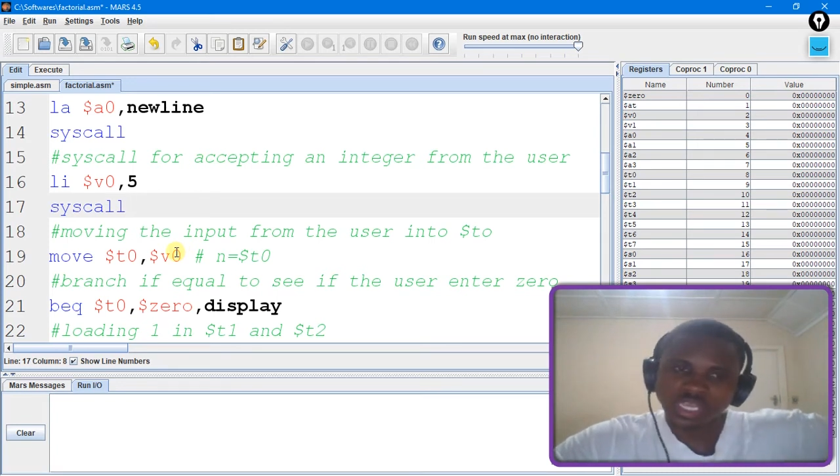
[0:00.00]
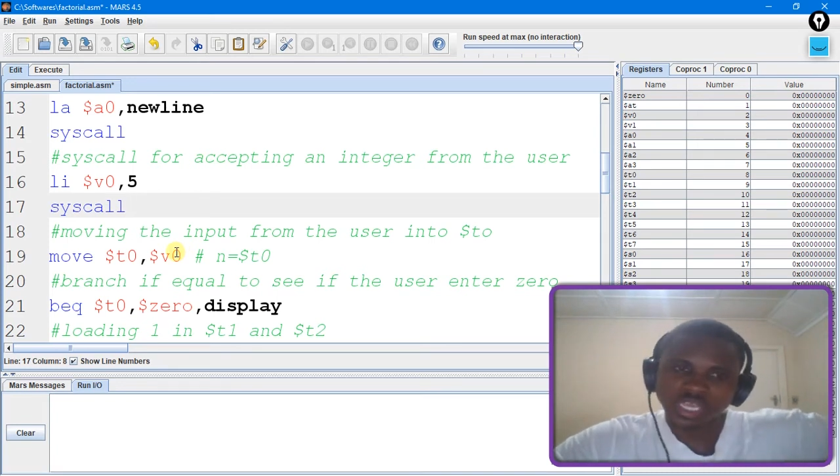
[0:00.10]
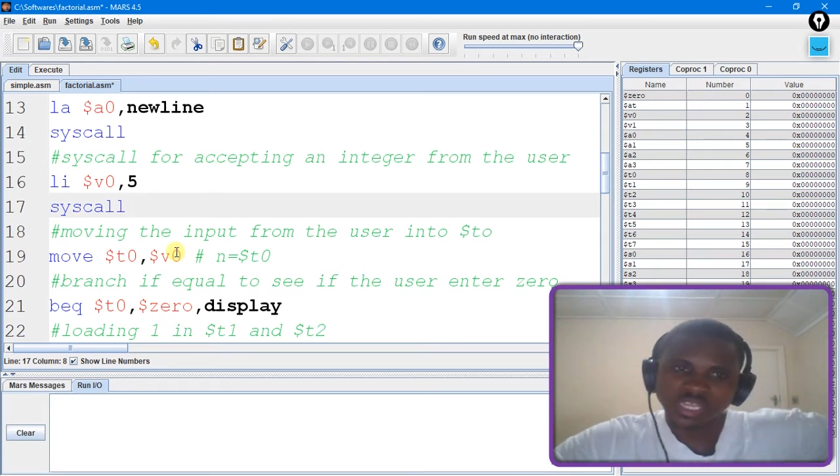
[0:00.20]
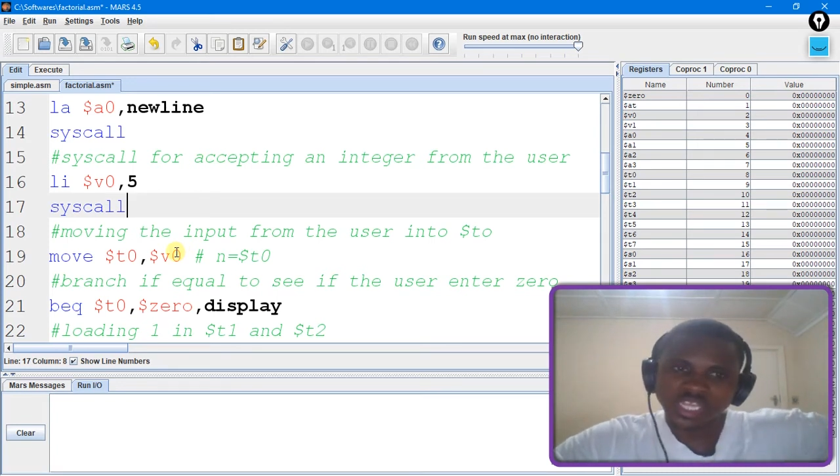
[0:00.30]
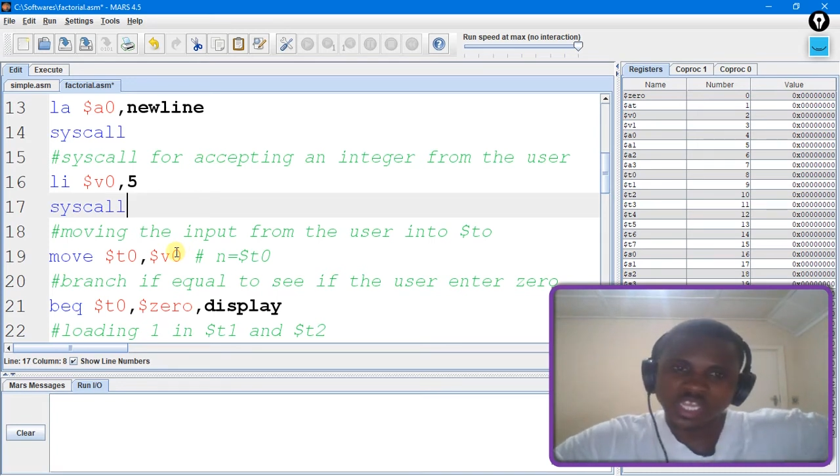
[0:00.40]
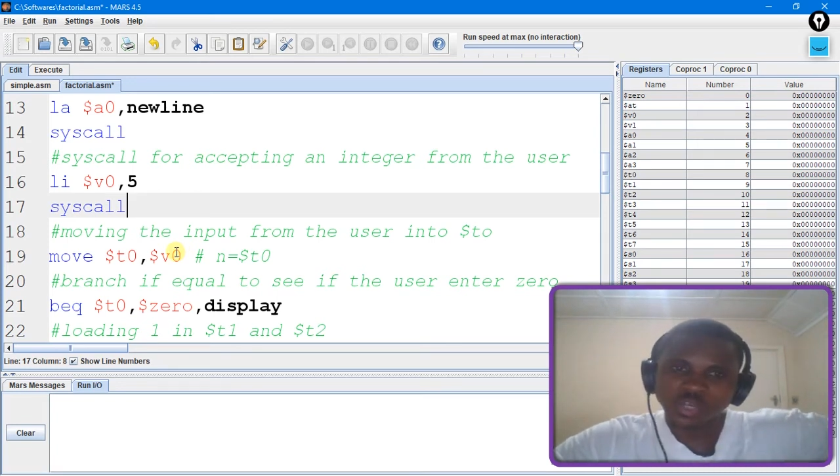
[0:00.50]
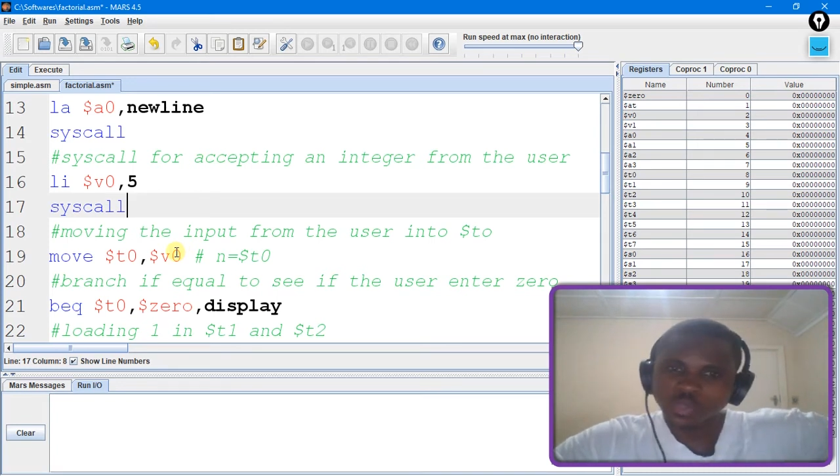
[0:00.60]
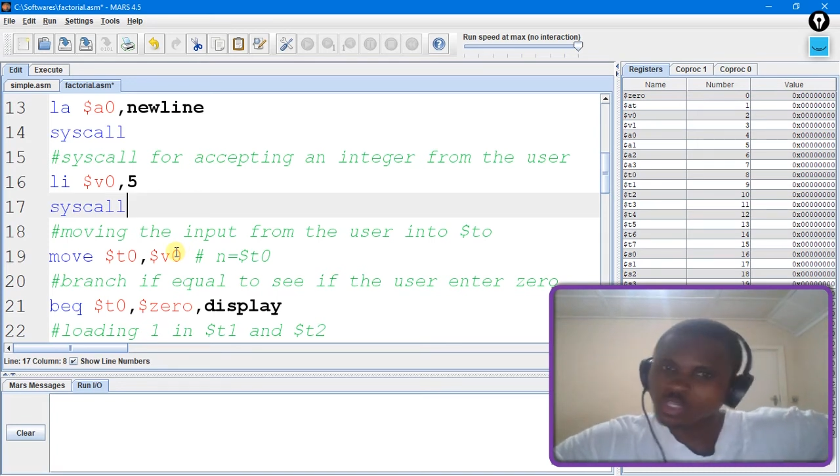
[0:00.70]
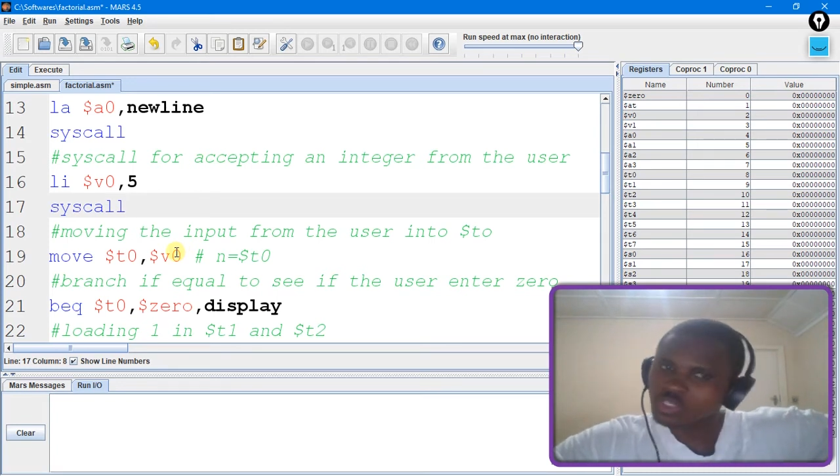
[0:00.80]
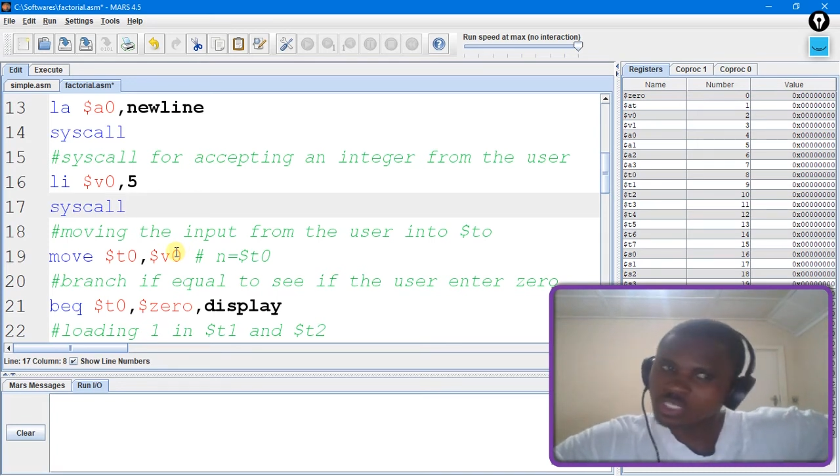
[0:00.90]
and then
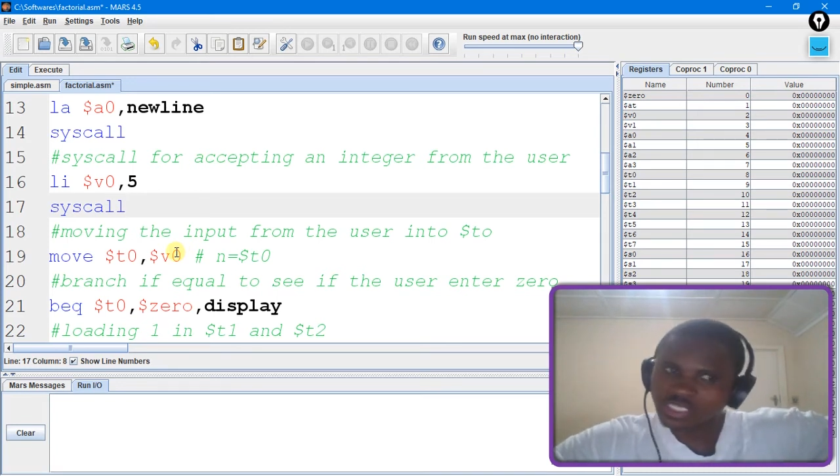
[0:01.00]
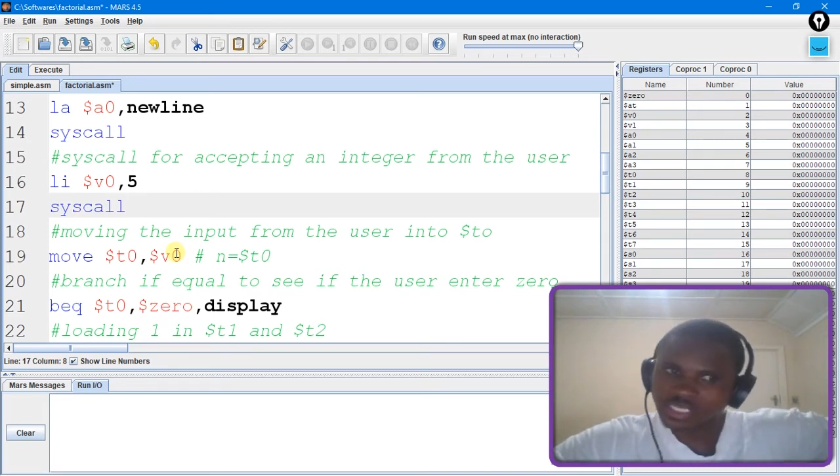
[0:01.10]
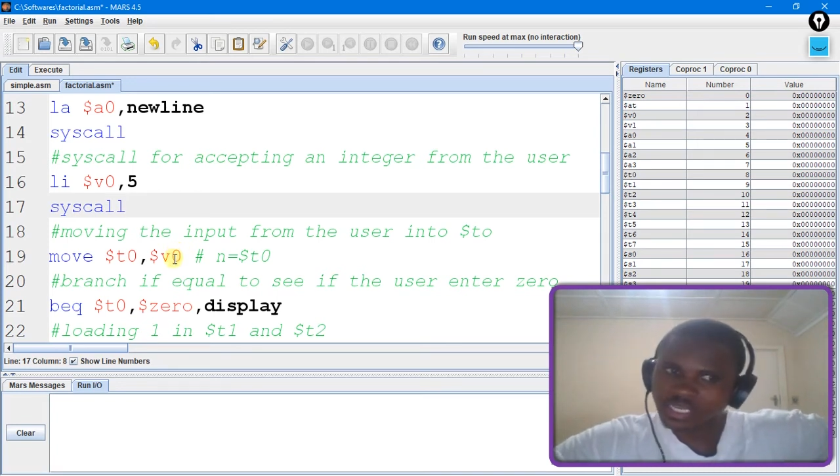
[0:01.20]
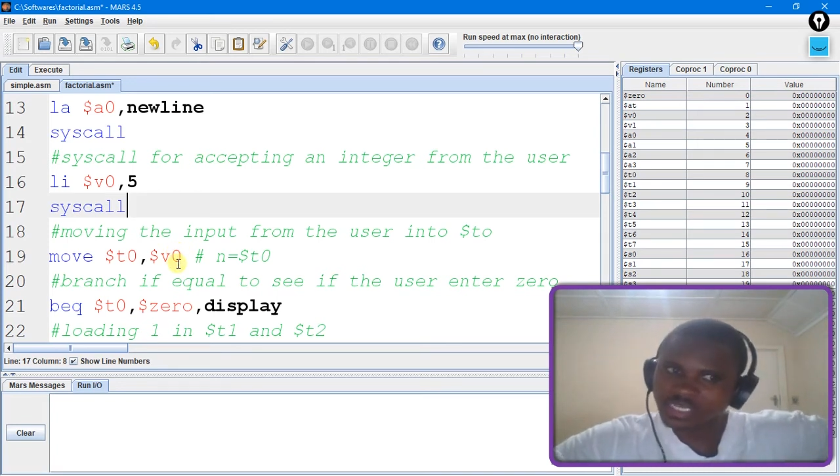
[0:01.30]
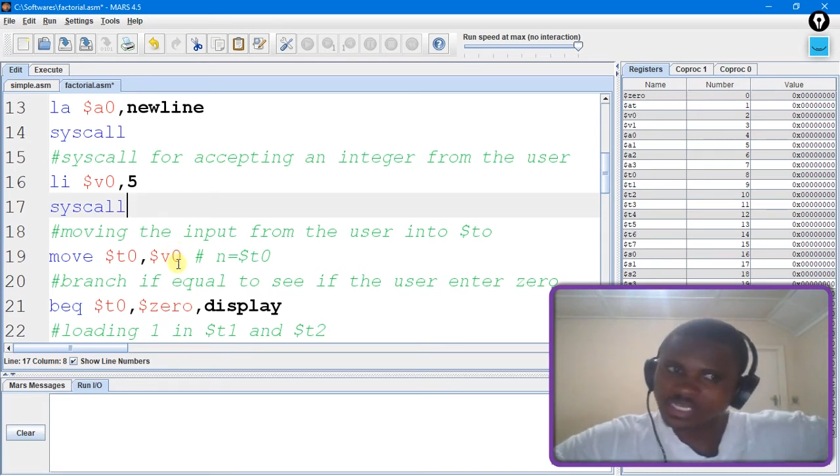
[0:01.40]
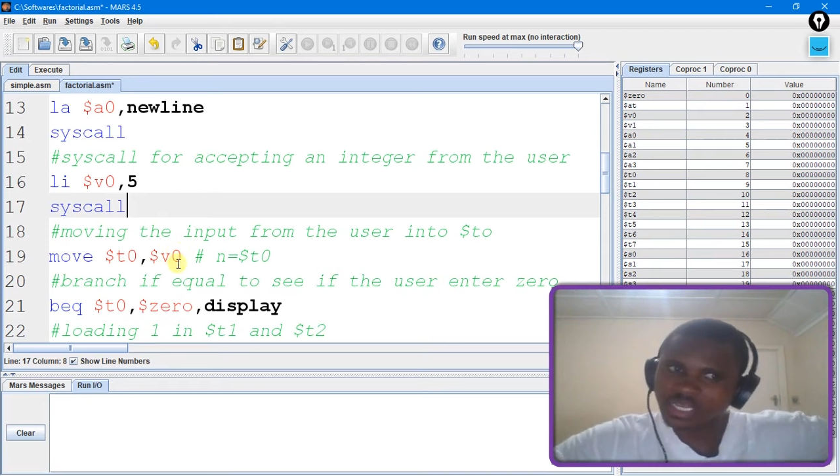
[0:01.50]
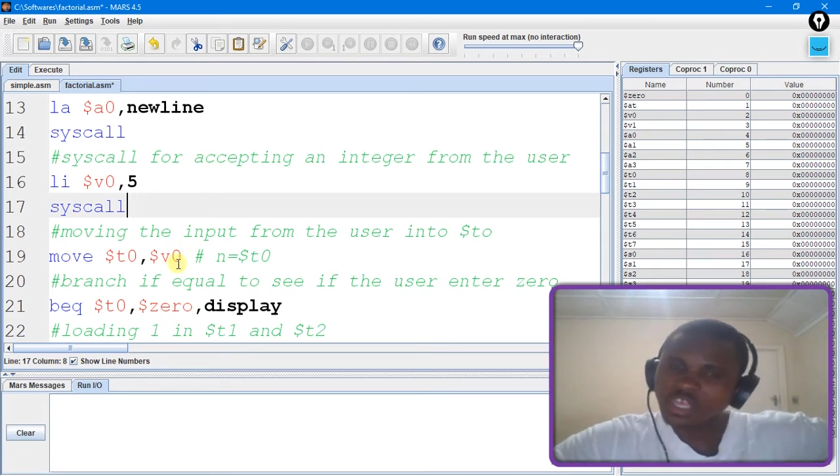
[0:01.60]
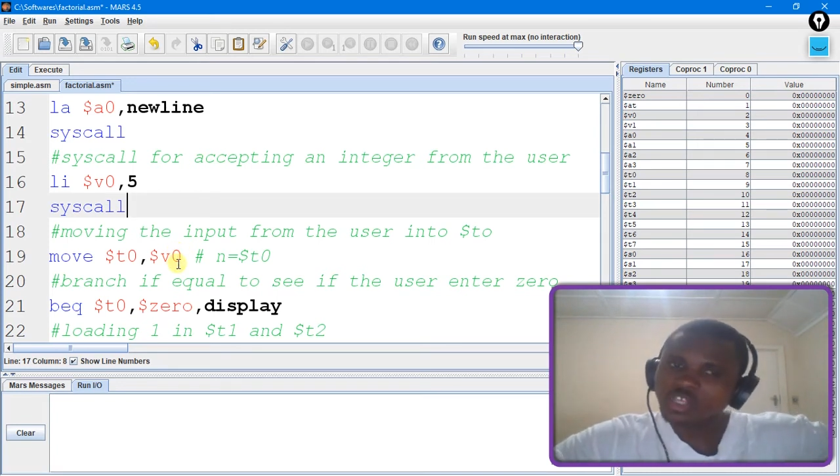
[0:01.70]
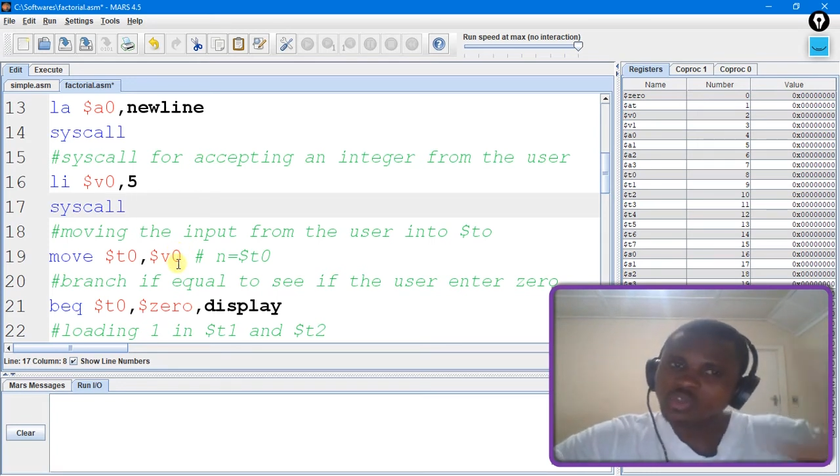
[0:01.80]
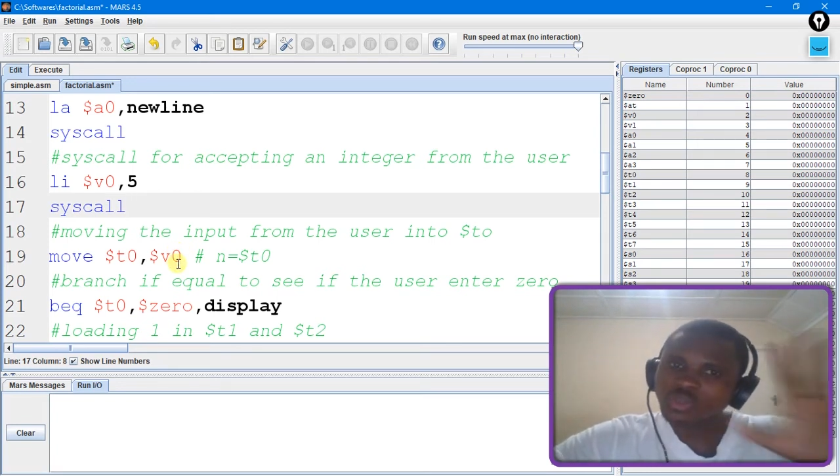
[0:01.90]
we use it later. So